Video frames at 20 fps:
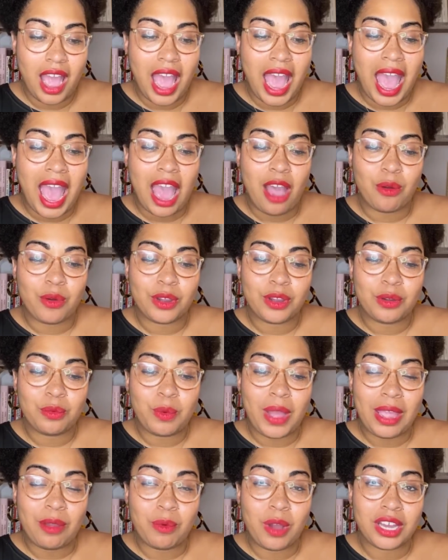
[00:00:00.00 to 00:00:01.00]
Our
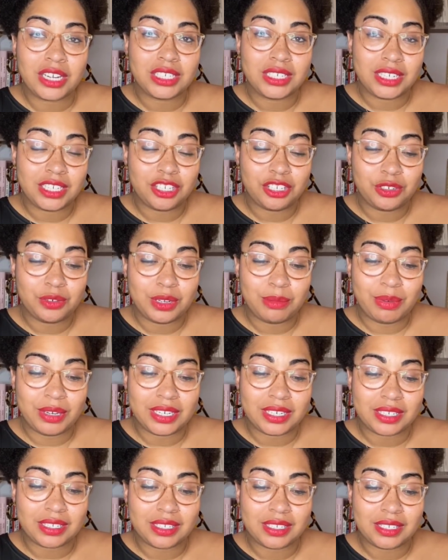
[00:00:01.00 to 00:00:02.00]
whitewashed history
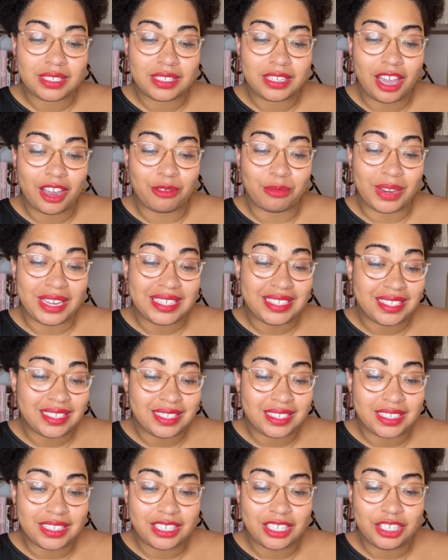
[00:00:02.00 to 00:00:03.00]
books, our racist
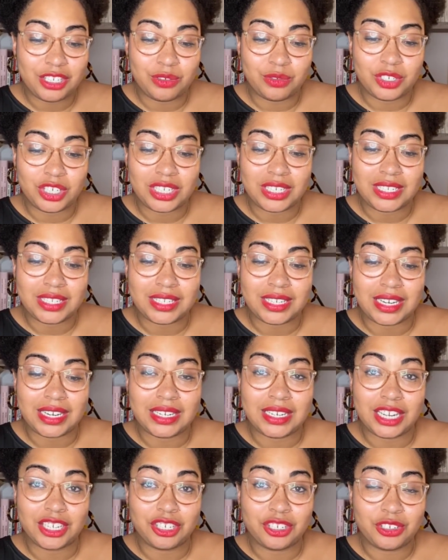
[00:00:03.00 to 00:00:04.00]
institutions and
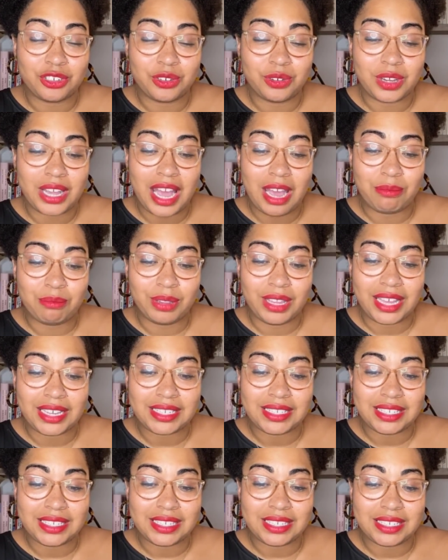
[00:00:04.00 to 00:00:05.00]
industrial
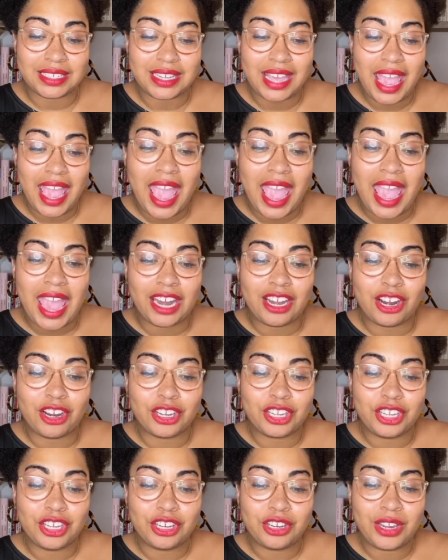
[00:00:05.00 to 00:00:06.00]
complexes, and our
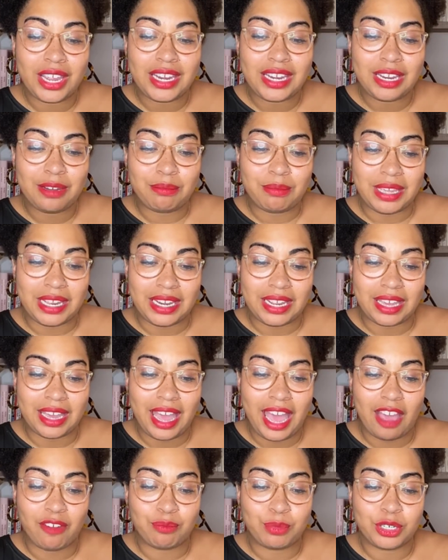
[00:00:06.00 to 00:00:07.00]
curated media
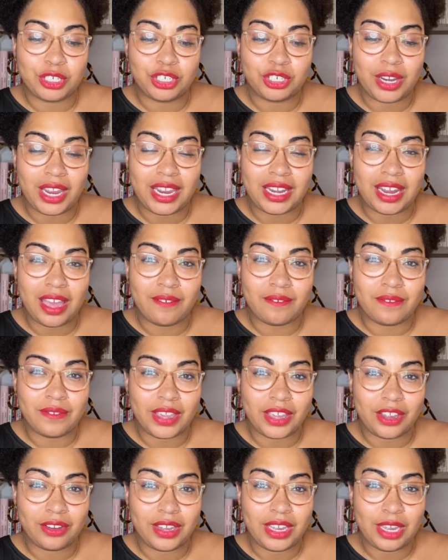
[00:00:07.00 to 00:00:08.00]
have portrayed a
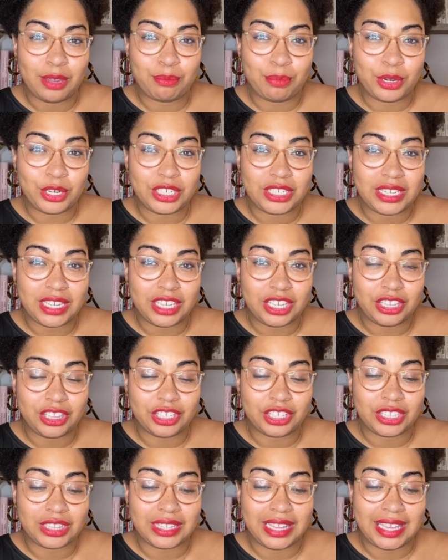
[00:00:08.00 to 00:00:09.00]
very
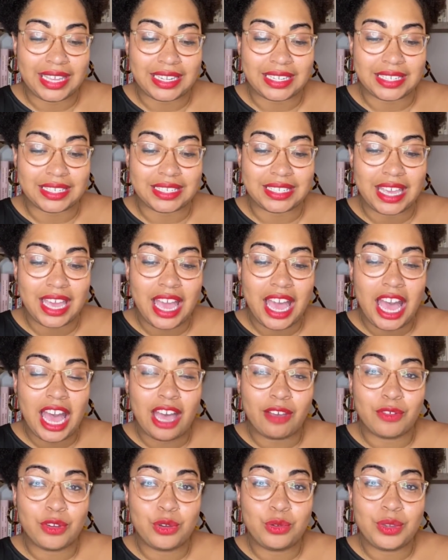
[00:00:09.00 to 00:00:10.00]
particular lens
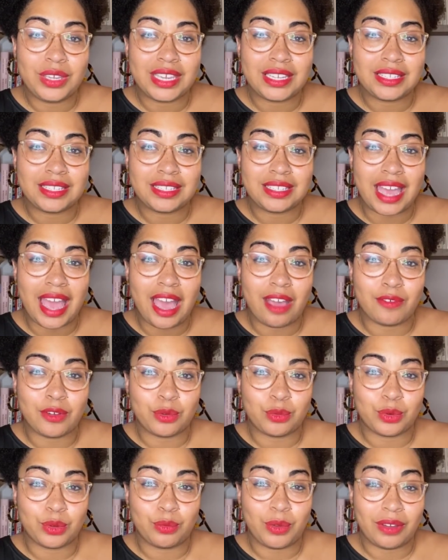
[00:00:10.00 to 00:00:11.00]
of who gets to have a
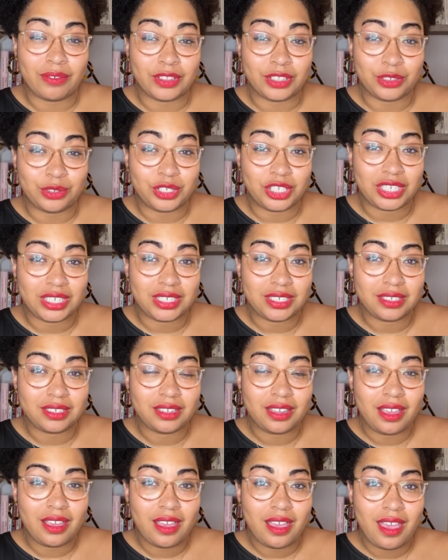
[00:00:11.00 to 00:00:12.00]
revolution
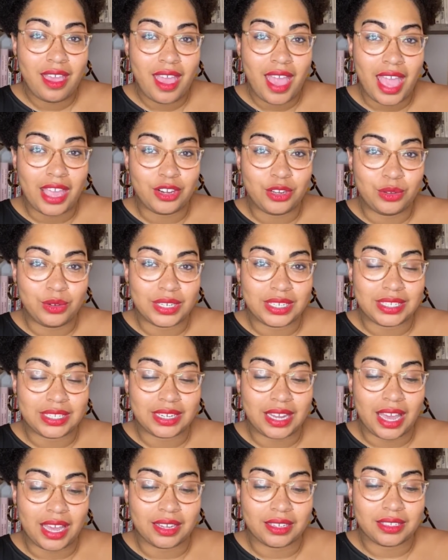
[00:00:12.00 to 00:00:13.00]
and who does
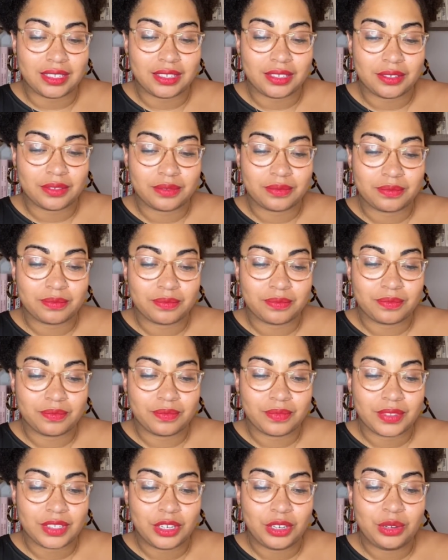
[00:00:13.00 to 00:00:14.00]
not,
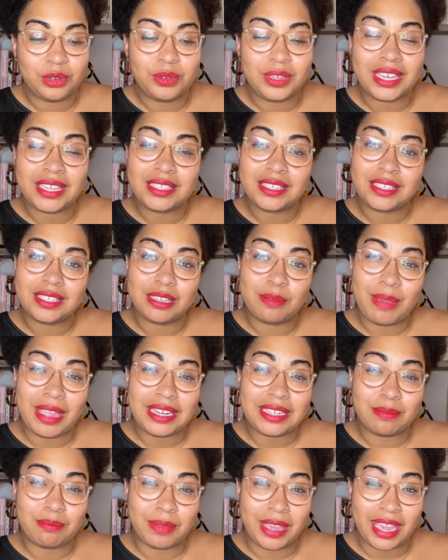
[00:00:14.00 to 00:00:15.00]
who gets to make
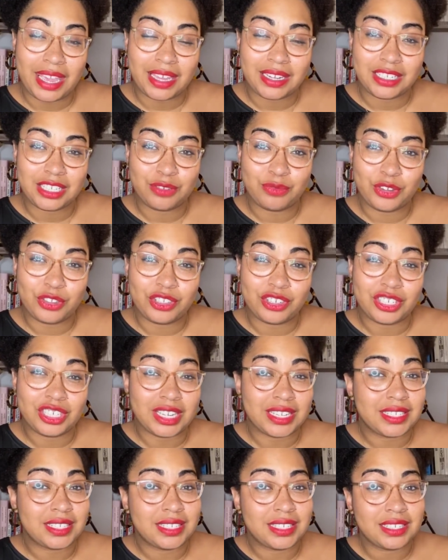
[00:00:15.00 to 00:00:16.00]
demands for their
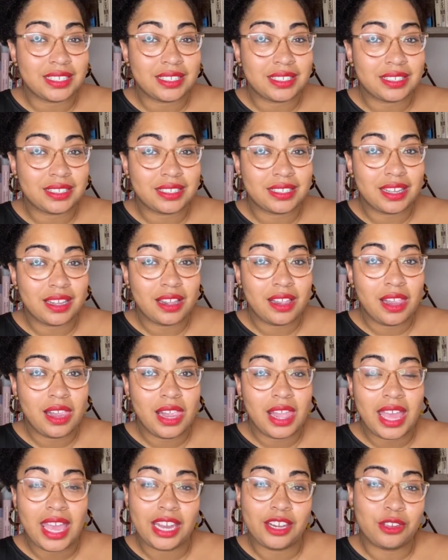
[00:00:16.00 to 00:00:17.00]
justice
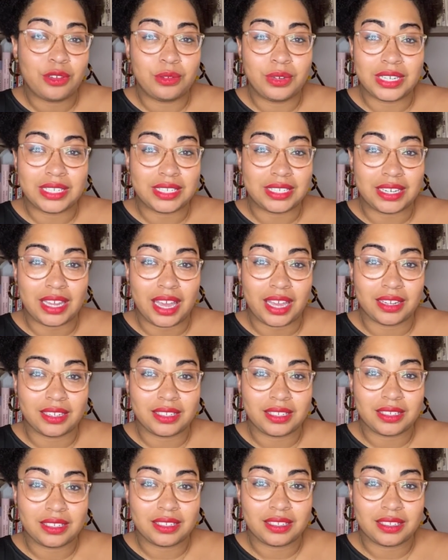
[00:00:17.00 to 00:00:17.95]
and who does not,